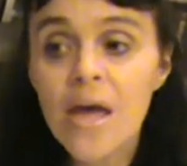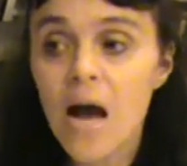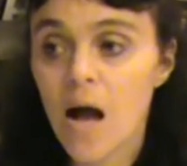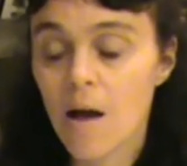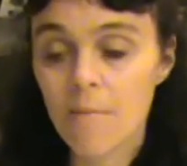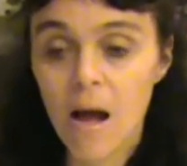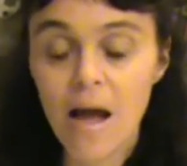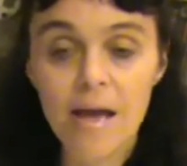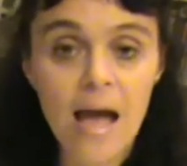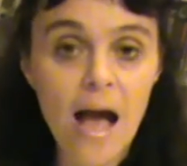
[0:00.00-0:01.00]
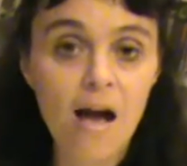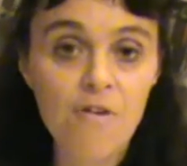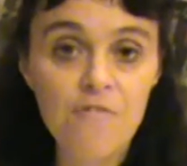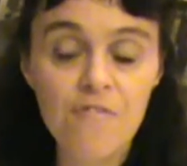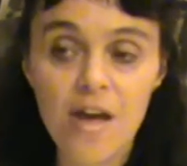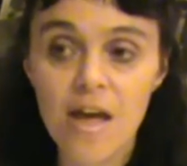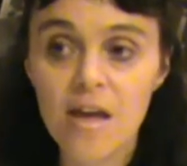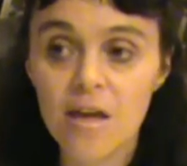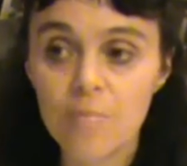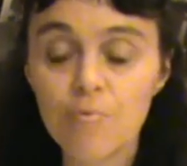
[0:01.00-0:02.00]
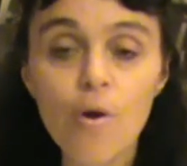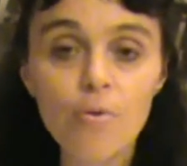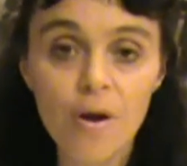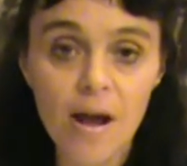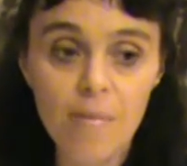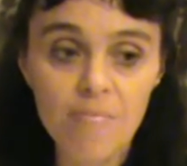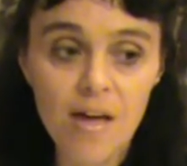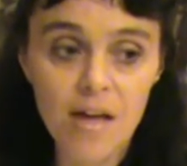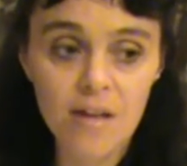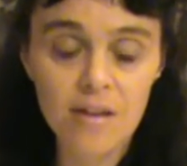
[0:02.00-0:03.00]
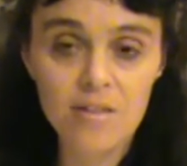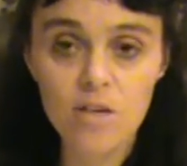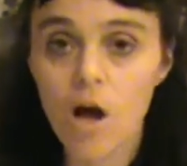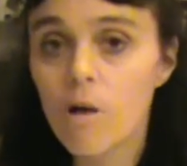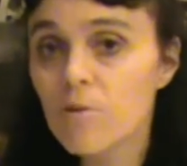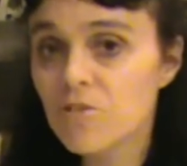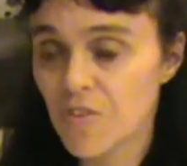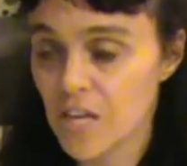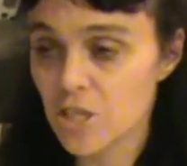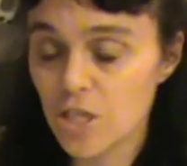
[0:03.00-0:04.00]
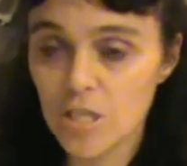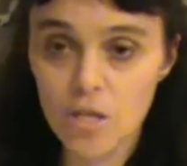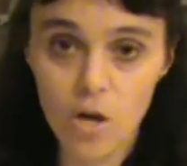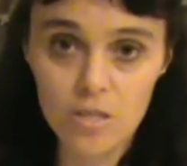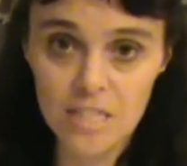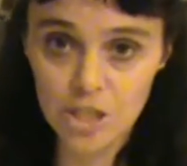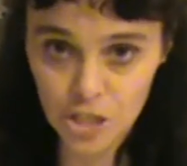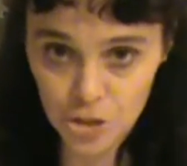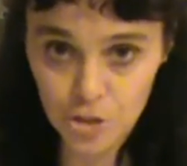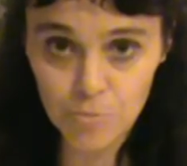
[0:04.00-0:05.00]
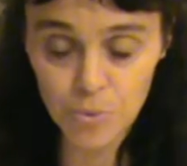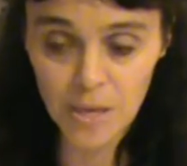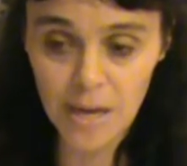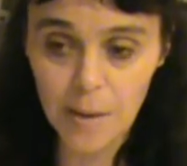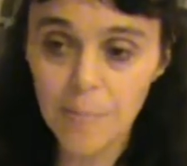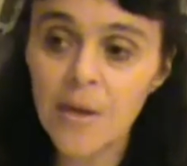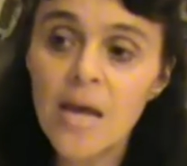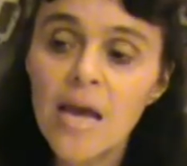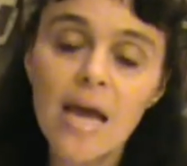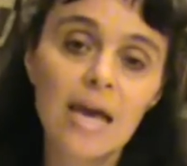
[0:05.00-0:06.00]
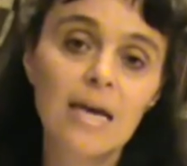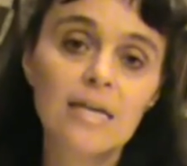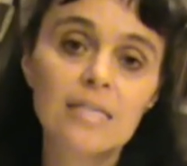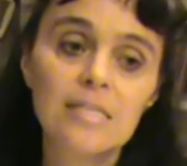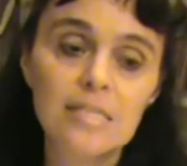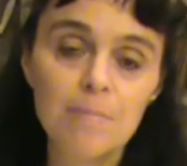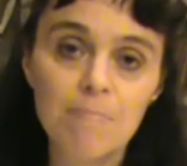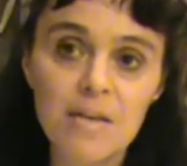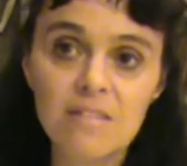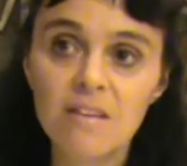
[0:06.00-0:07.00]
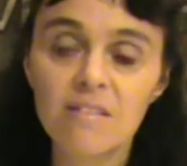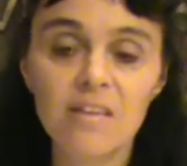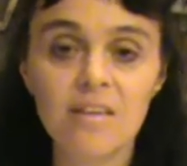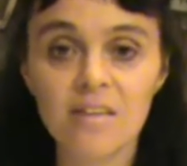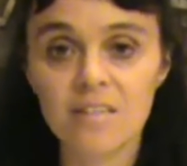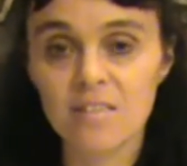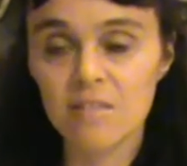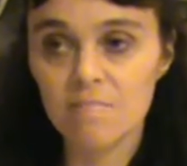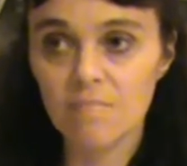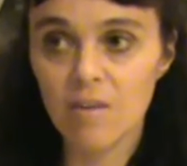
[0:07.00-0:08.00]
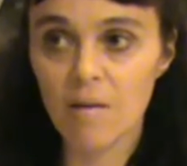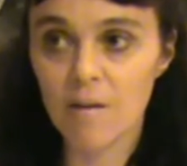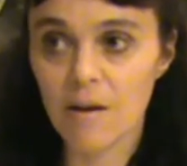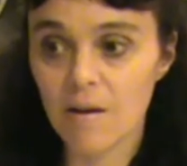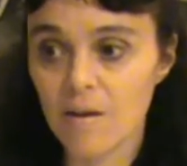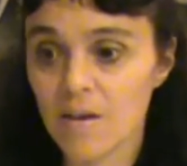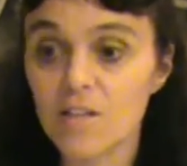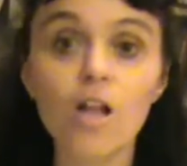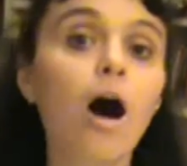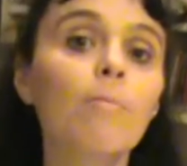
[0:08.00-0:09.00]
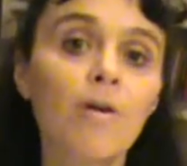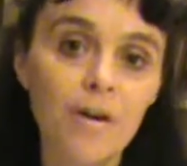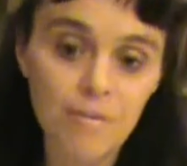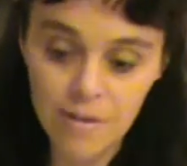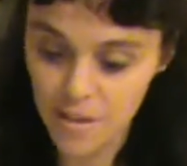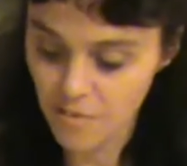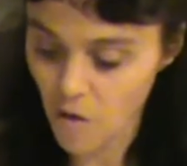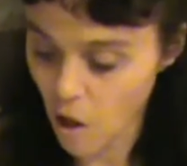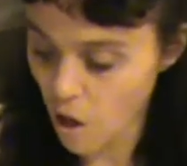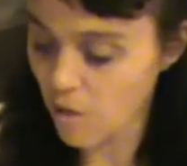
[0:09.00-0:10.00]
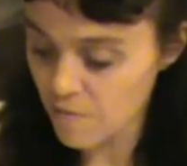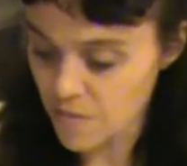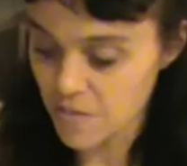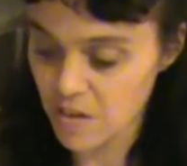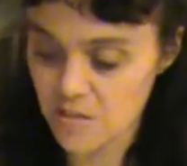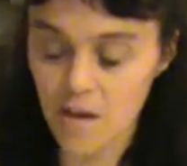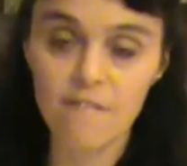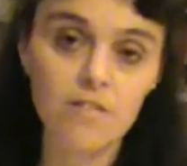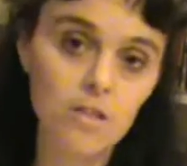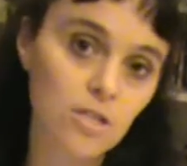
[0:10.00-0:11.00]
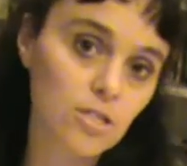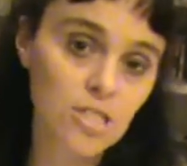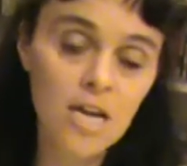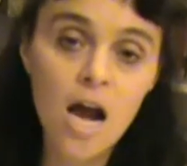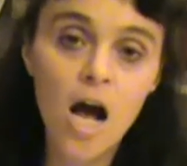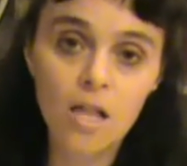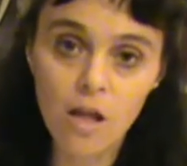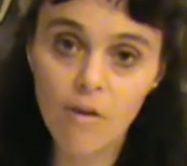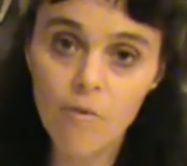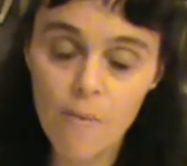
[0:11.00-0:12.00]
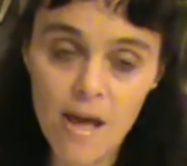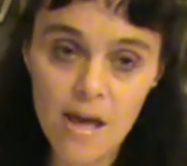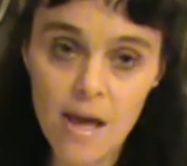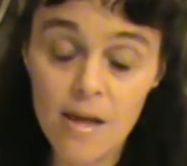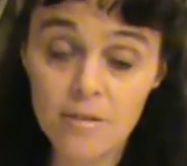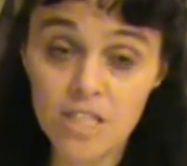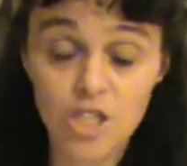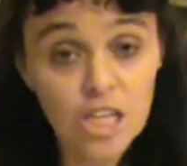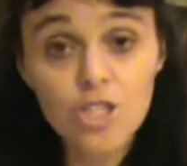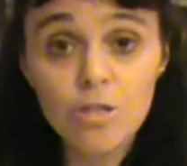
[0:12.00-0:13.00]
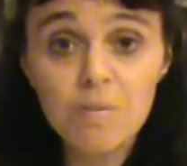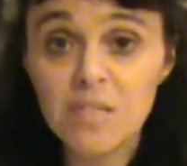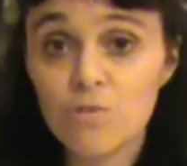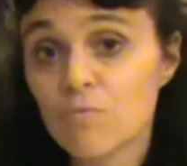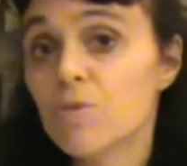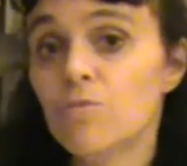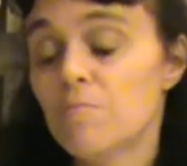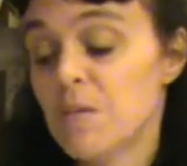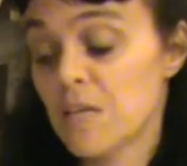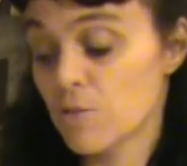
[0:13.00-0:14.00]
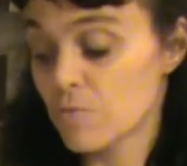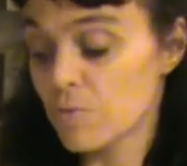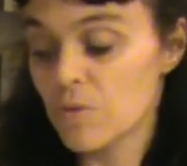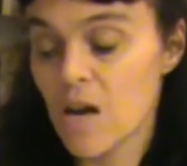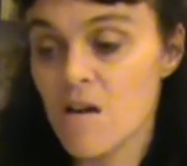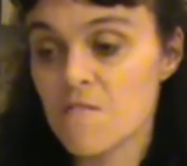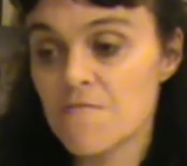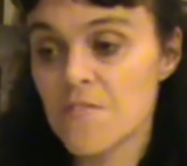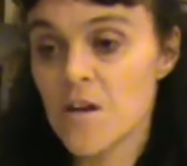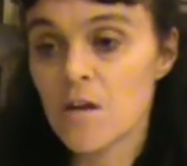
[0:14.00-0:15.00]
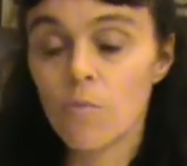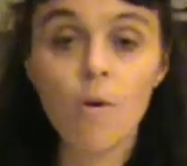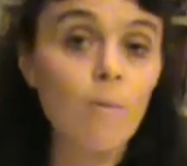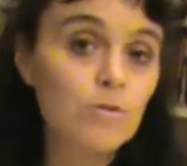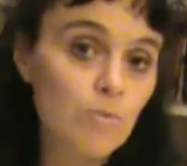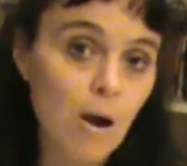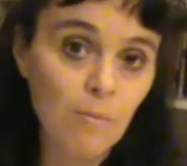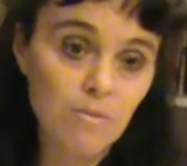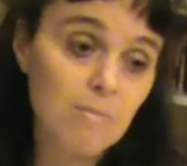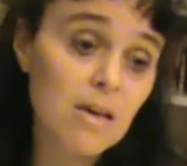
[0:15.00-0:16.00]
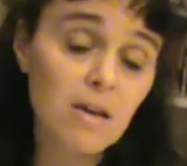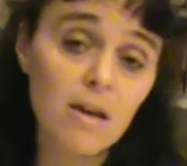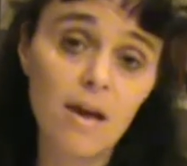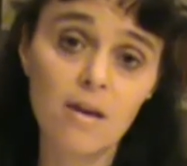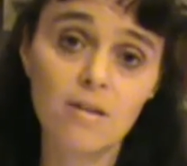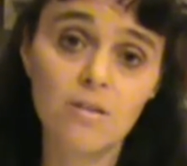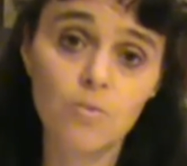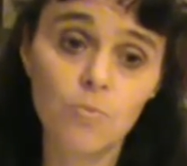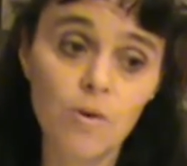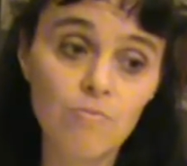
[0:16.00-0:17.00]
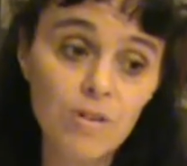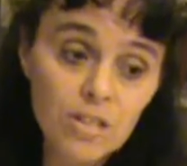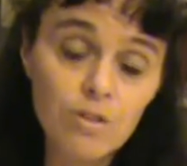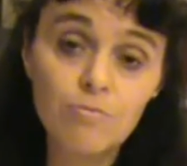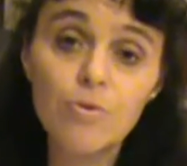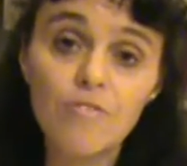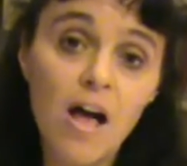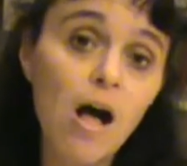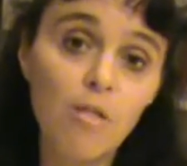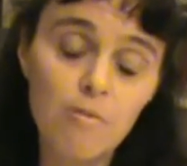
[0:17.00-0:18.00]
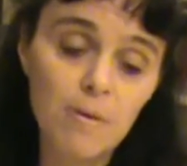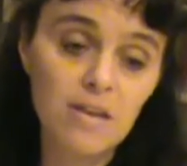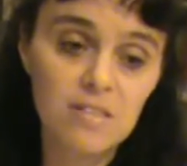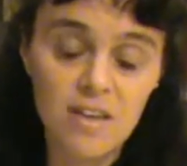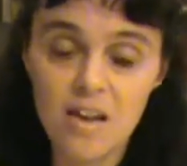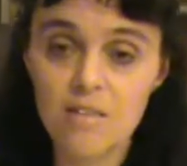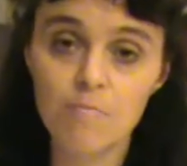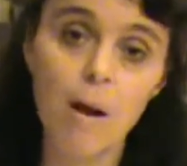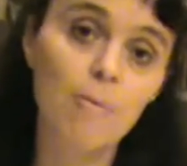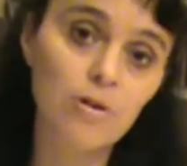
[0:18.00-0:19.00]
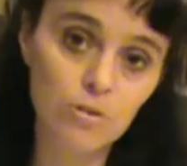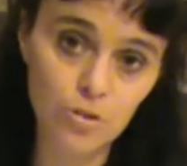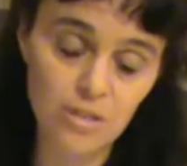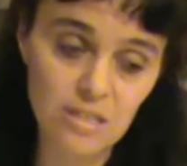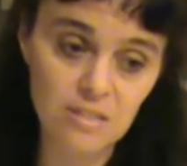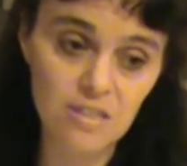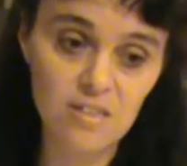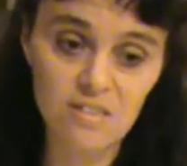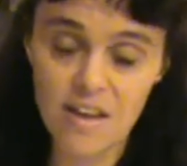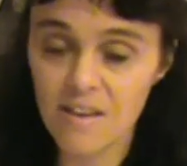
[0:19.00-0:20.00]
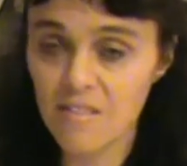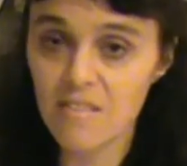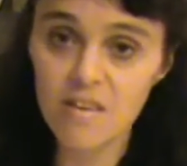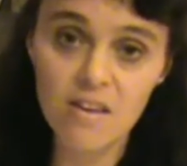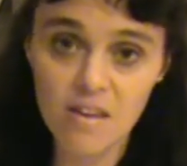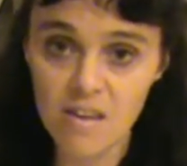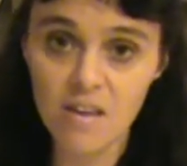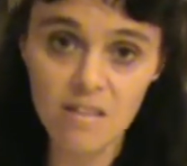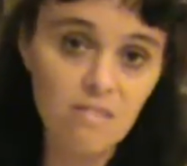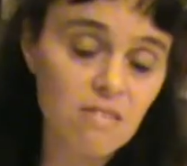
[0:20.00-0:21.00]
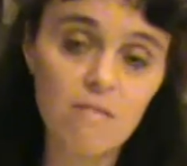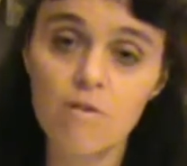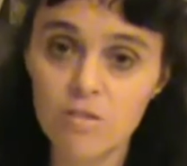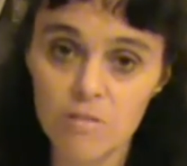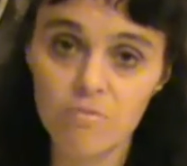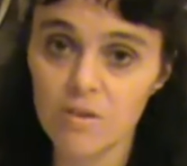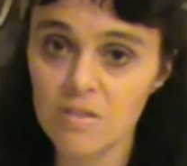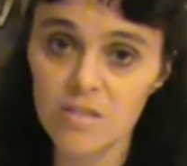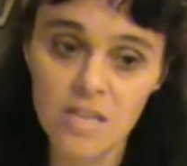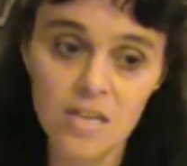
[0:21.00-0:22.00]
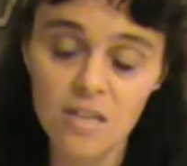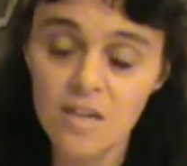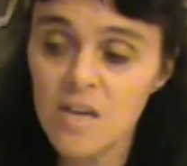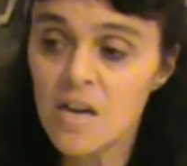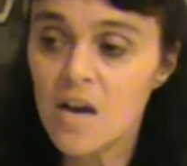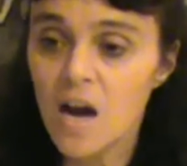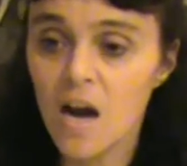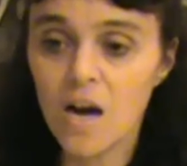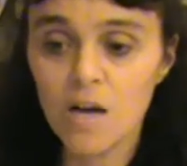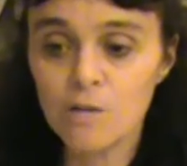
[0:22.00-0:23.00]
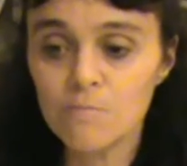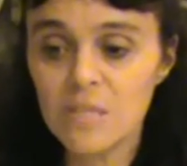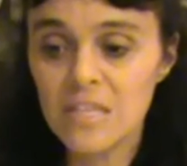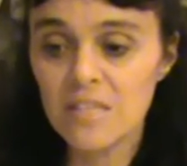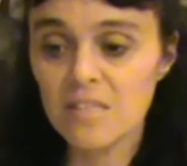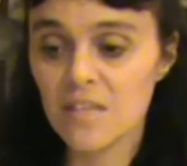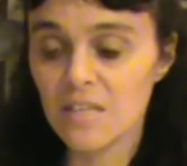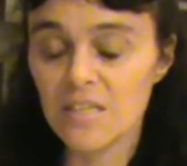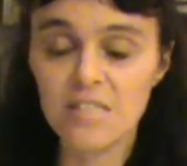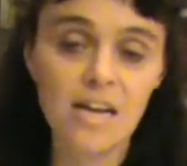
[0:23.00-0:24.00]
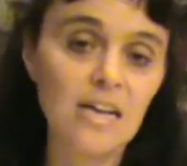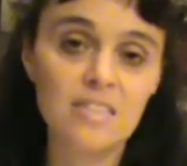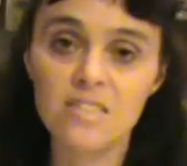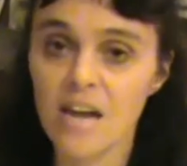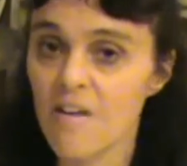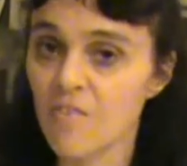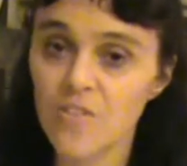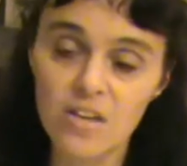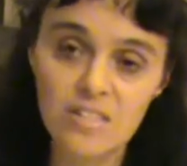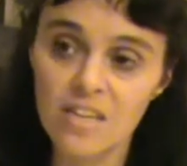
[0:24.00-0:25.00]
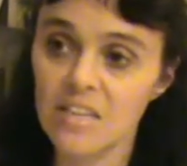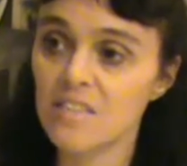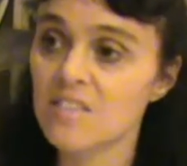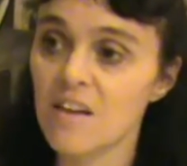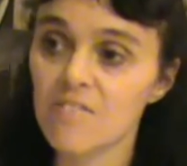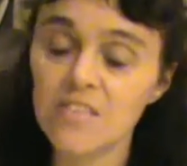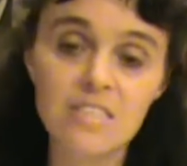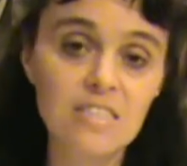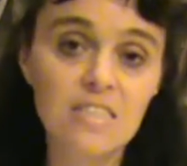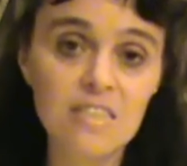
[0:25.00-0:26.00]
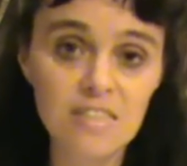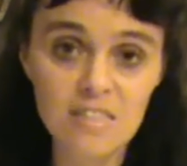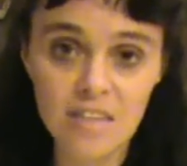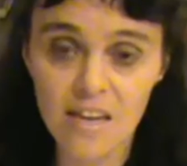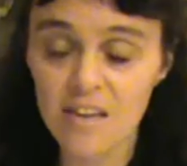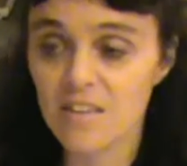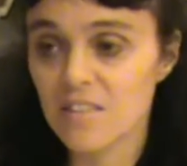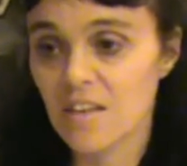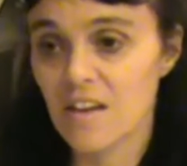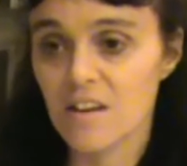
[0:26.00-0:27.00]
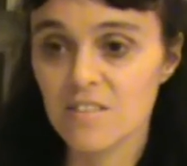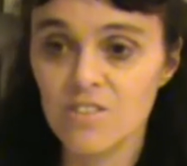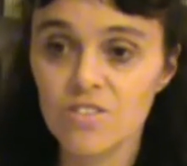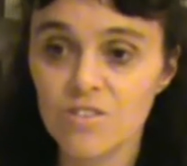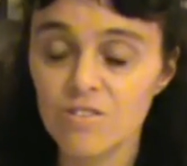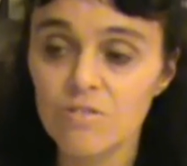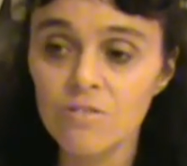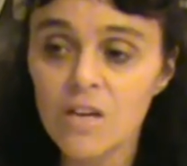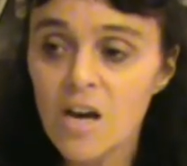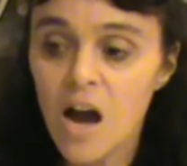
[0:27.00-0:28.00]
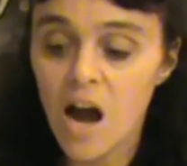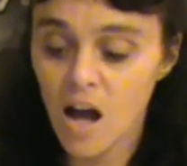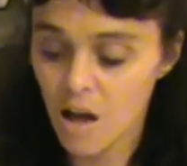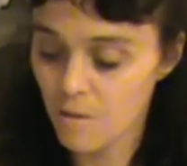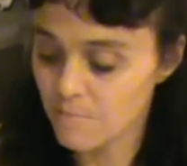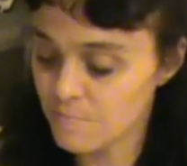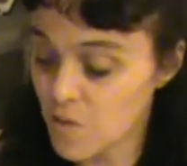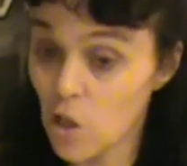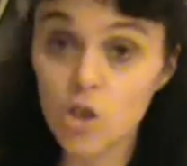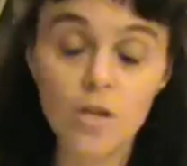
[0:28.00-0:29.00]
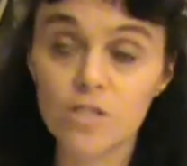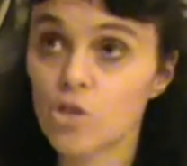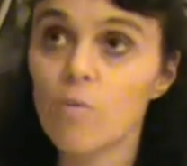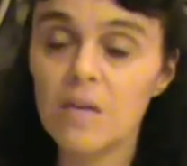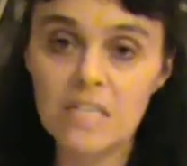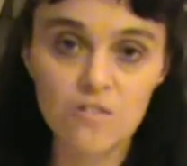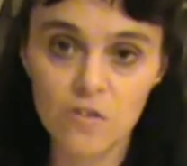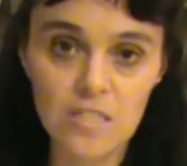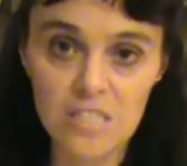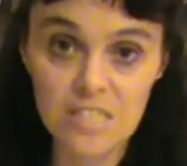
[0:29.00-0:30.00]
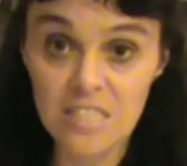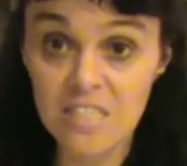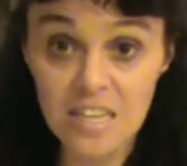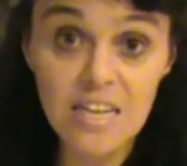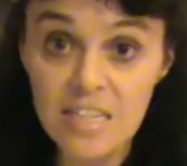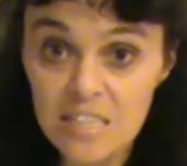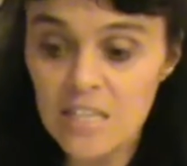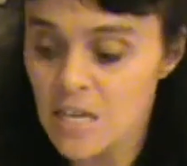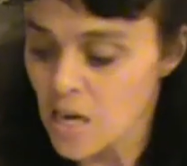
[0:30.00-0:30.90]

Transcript: Um, I have a program that is almost finished. It's called Digestion Boot Camp, and basically, it's a conglomerate really of all of the things that I've learned along the way, and digestion being the root, being the root of what was wrong with me and really the root of health because getting the proper nutrients is like the key, the most important thing um, because it, it's connected to everything. It's connected to every disease state. It's connected to um, a, so many different diseases.